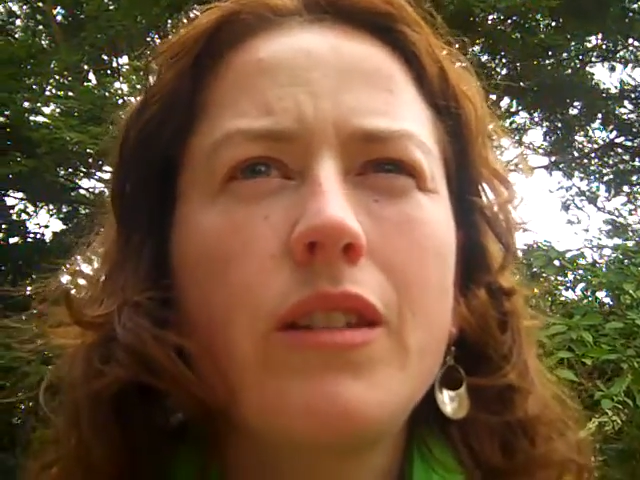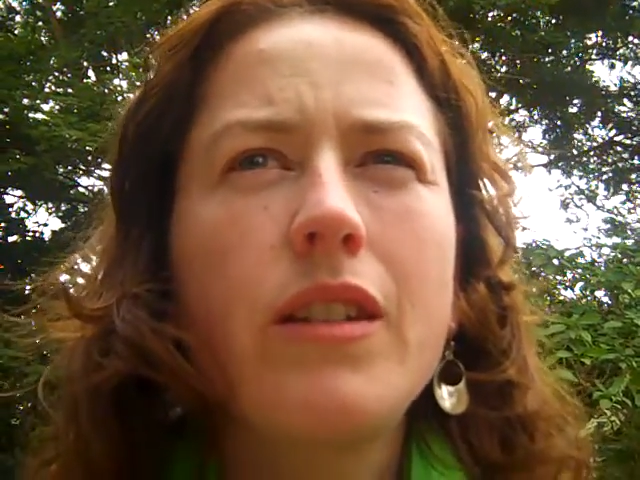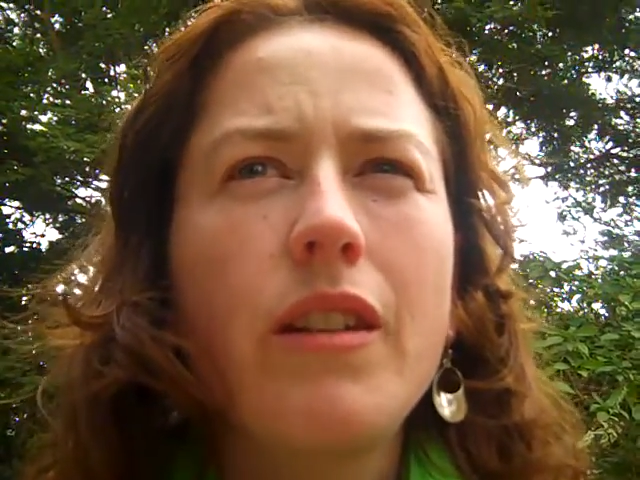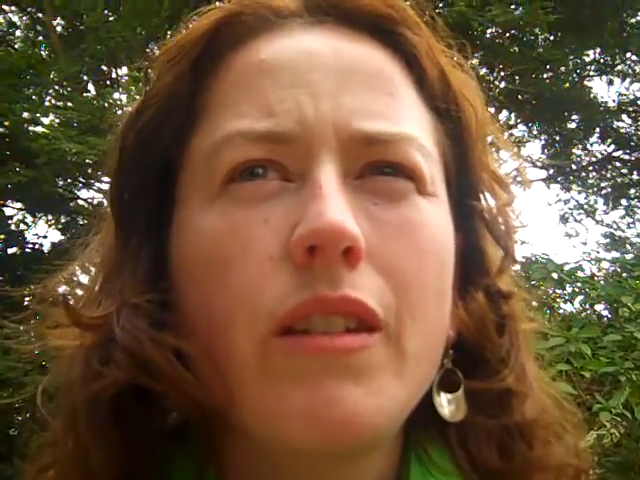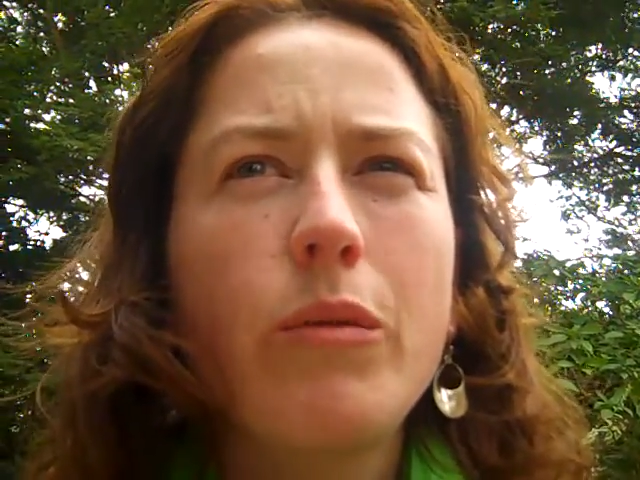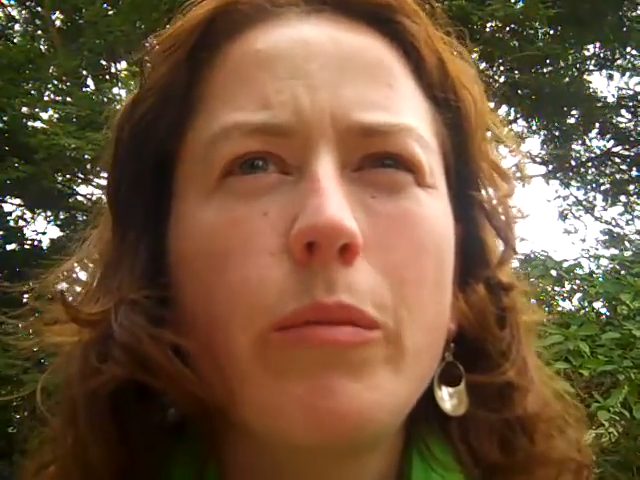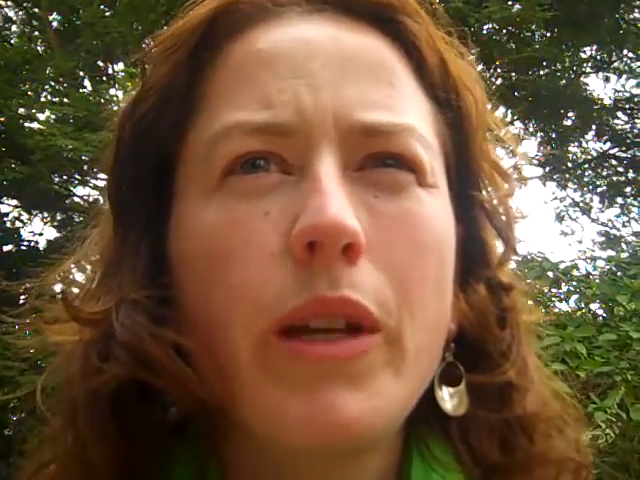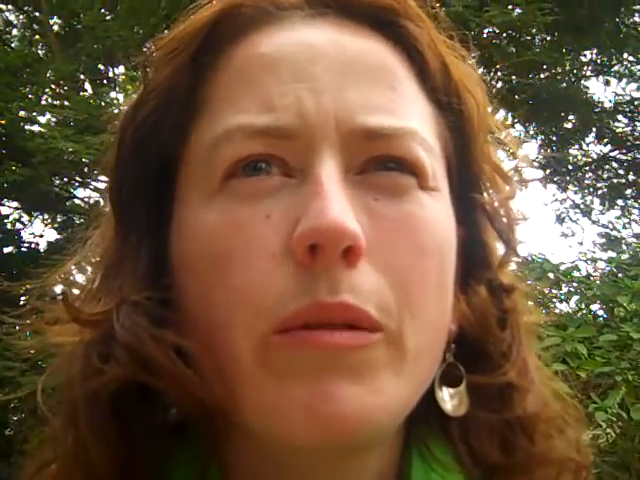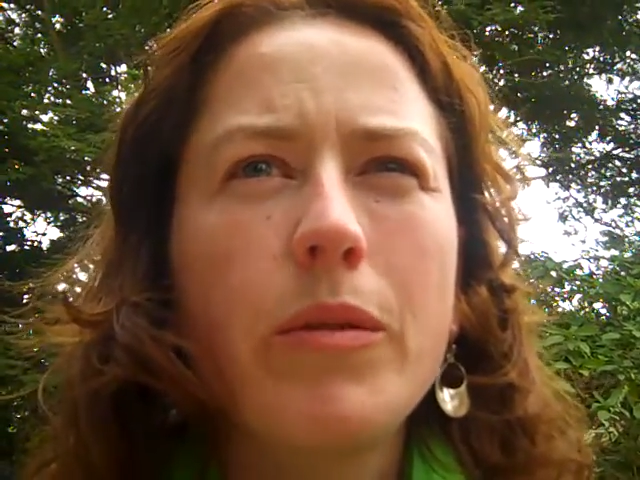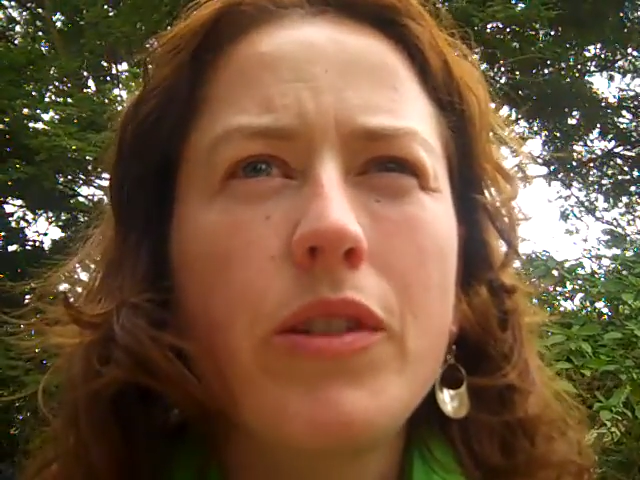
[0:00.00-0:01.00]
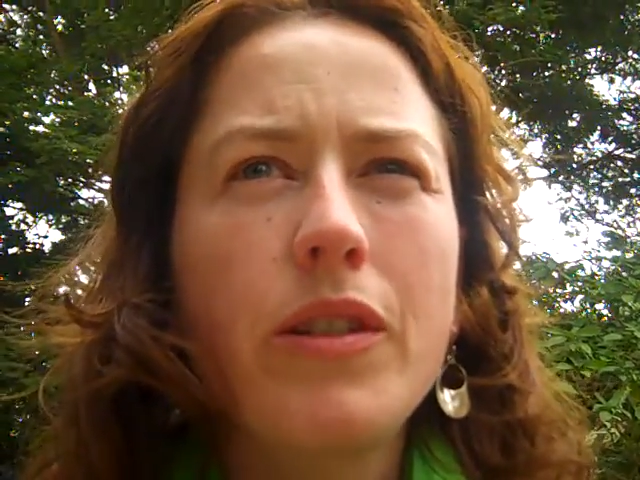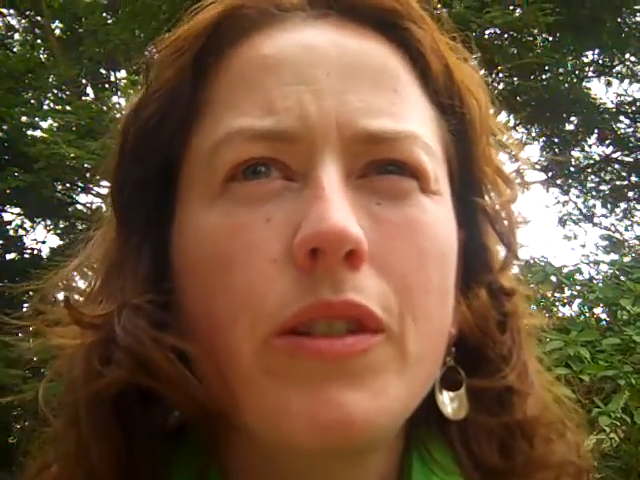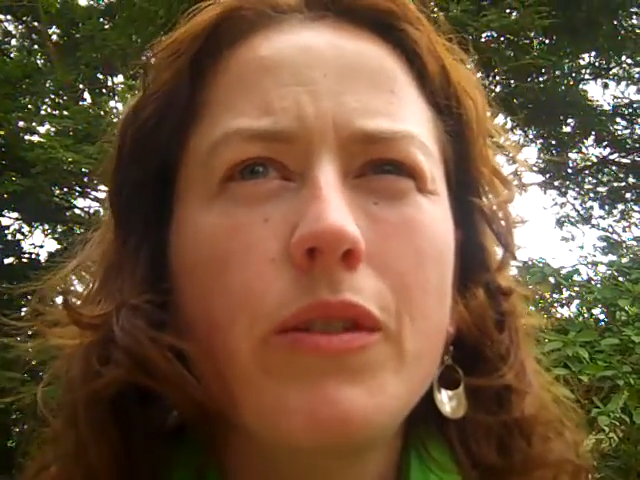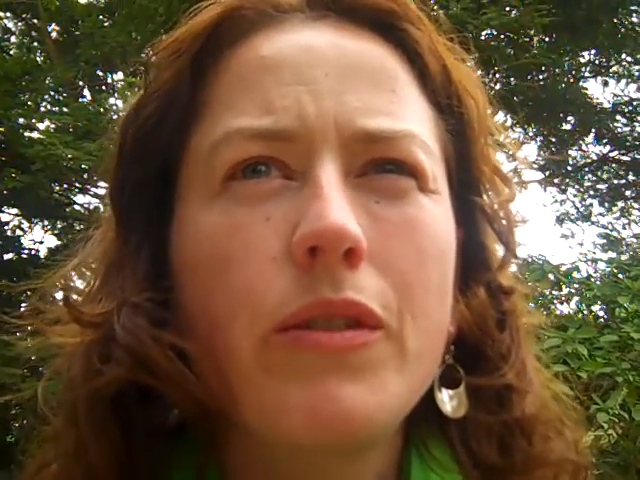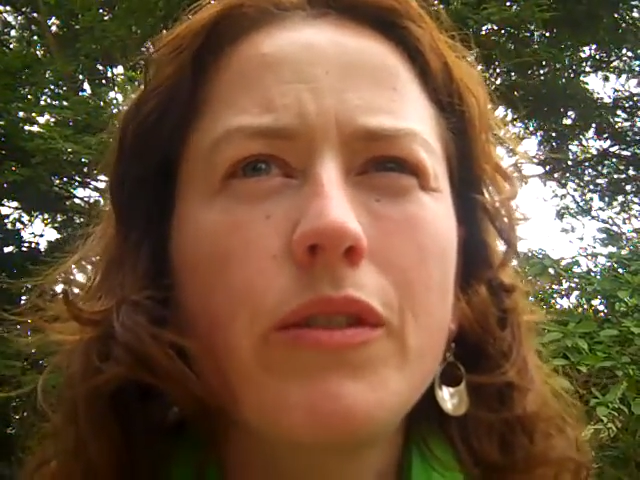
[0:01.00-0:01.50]
so that we'll be able to,
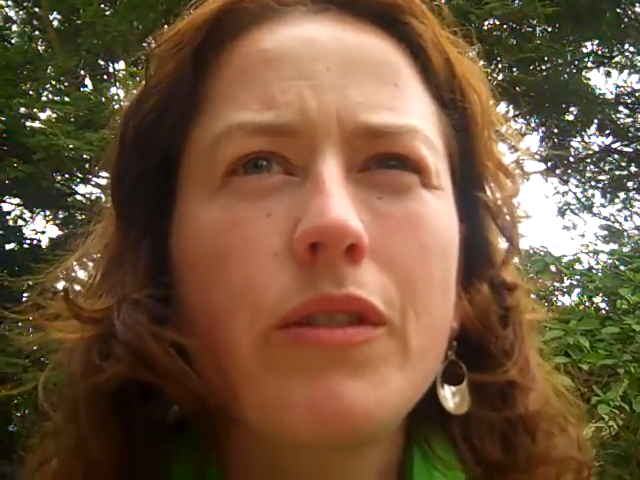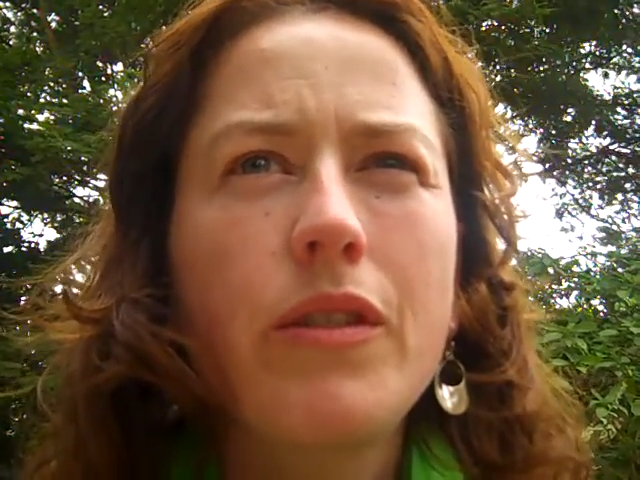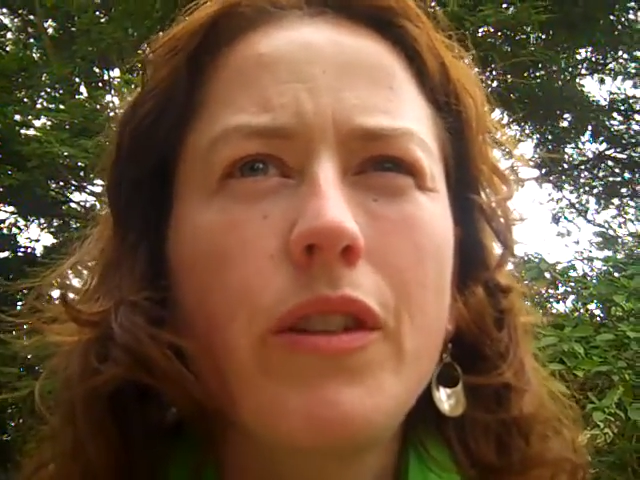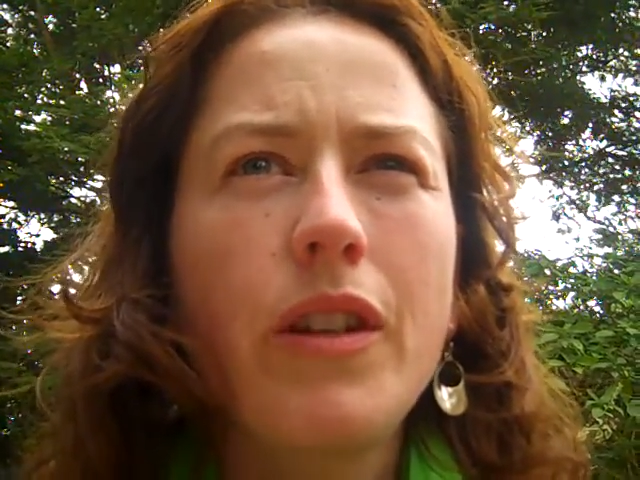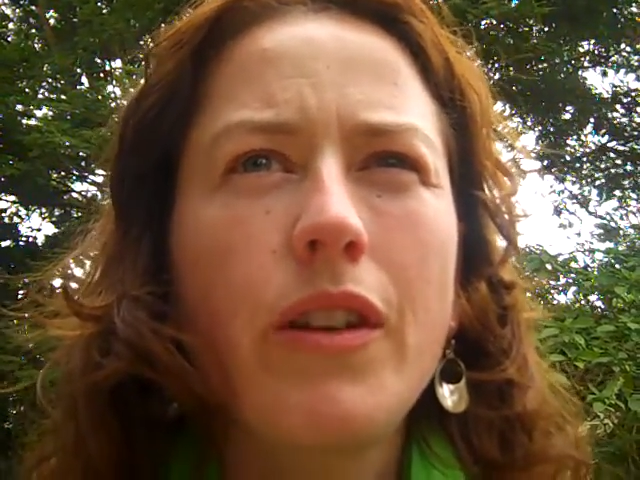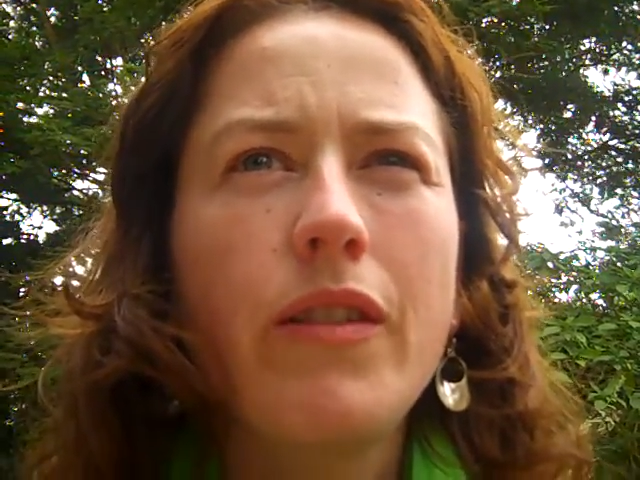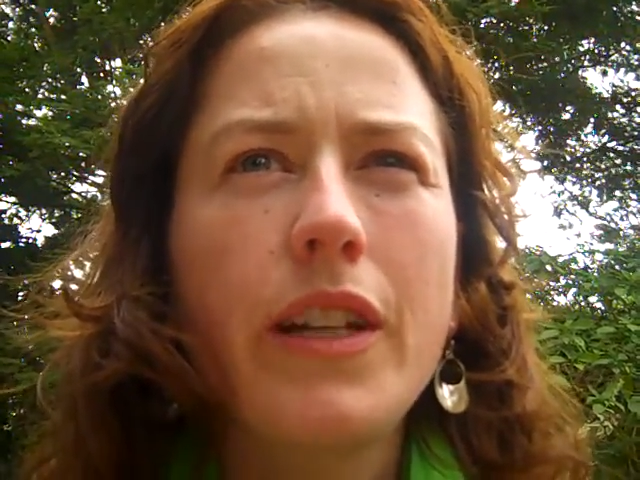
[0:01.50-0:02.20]
you know,